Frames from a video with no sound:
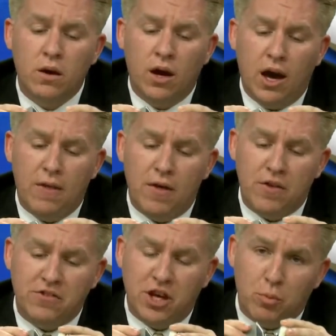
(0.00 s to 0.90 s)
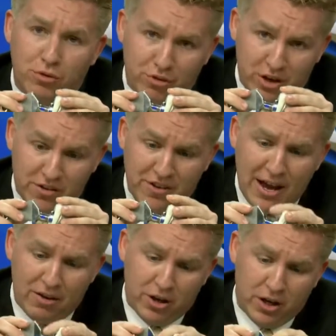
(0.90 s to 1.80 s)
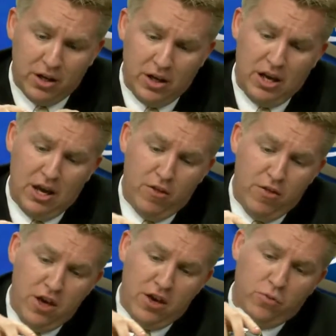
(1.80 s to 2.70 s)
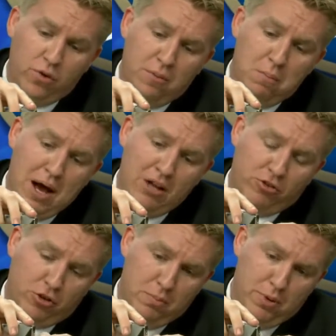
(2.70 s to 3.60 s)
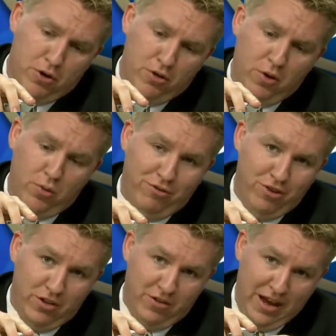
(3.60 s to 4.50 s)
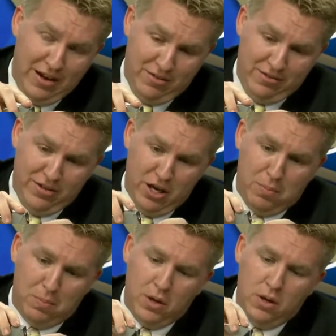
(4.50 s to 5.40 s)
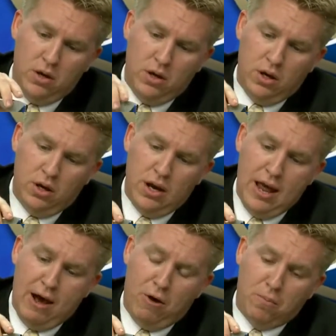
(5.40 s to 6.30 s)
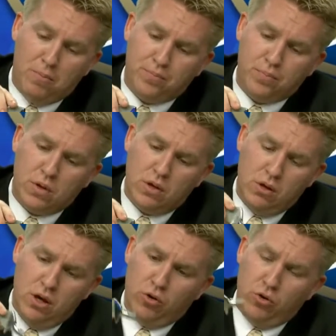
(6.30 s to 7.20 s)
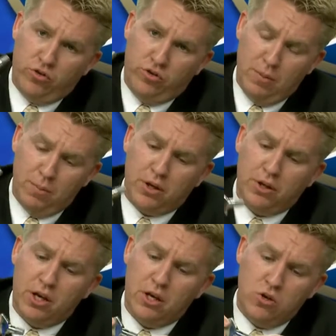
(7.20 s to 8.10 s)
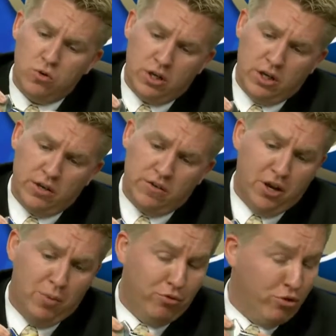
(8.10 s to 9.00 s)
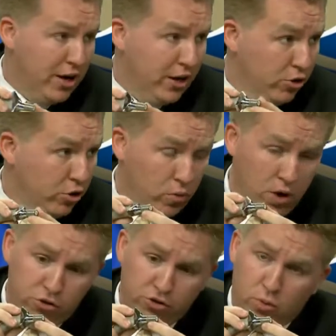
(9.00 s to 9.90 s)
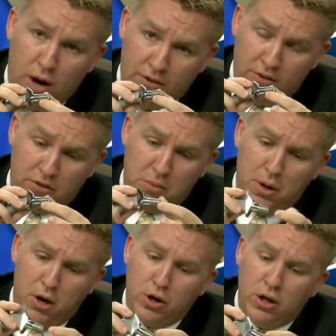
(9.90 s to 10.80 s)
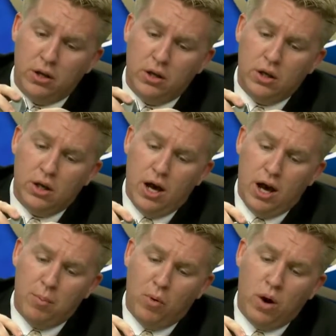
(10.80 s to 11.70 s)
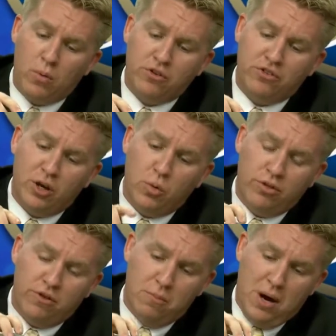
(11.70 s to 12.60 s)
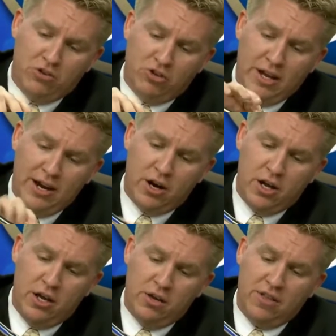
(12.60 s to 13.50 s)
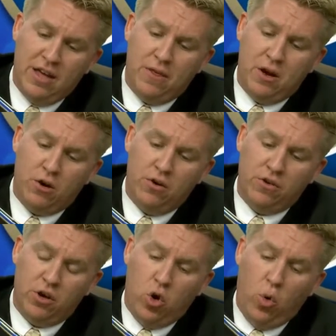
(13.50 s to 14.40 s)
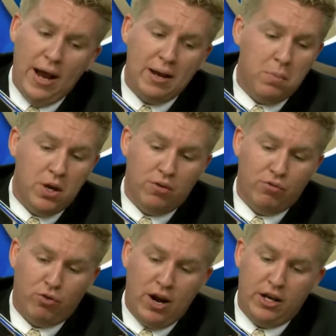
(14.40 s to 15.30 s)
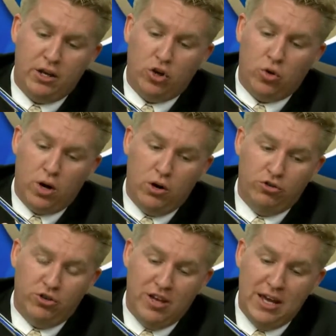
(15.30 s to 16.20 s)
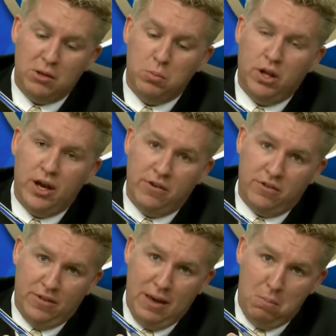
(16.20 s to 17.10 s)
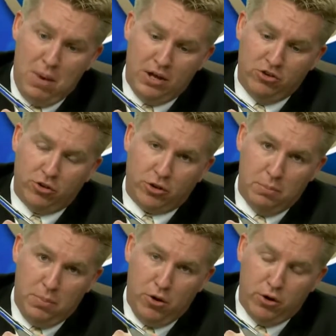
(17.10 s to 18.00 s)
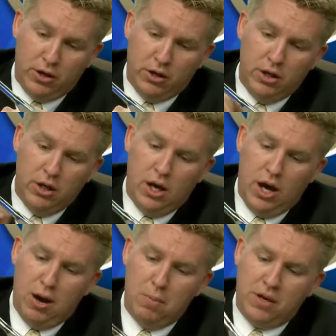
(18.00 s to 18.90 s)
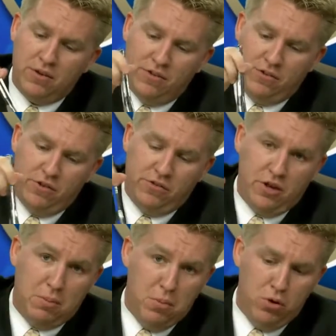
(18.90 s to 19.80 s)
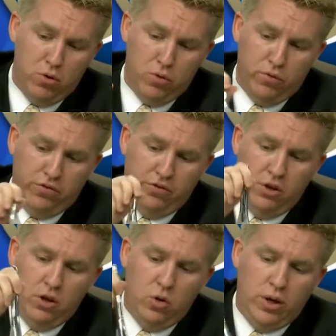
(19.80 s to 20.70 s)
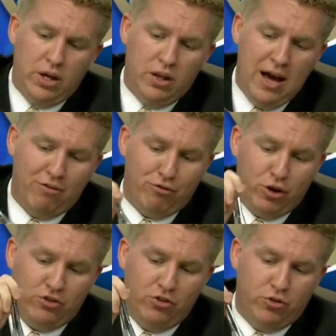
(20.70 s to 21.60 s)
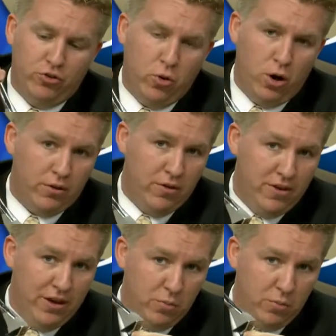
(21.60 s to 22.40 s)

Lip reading: And then the stem would fit inside of it, and then this was a modular component that would fit inside of the stem. Now, you know, typically you could get some fretting or corrosion right at this component, but what we're seeing with this modularity is that there is quite a bit of fretting and corrosion taking place at that modular component, because as this thing moves, we get a lot of frictional torque that takes